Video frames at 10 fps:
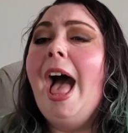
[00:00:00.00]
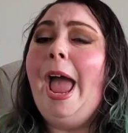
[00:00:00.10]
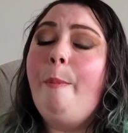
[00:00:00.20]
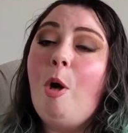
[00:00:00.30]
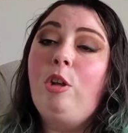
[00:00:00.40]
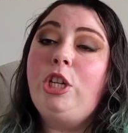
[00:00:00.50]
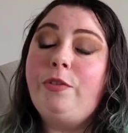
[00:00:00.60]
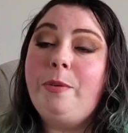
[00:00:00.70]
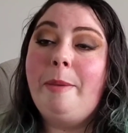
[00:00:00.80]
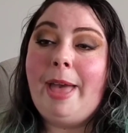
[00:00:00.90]
I apologize
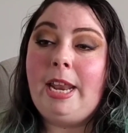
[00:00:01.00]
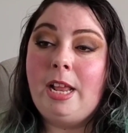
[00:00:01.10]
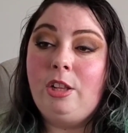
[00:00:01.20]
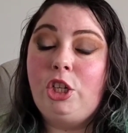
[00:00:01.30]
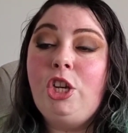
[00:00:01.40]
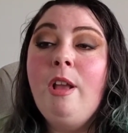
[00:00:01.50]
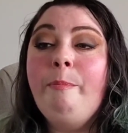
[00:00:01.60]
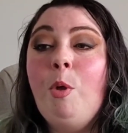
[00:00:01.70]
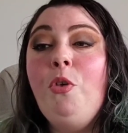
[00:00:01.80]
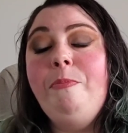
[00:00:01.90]
for my bad English.
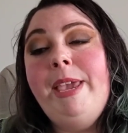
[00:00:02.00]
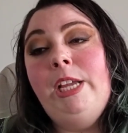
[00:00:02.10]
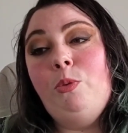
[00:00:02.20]
Both me,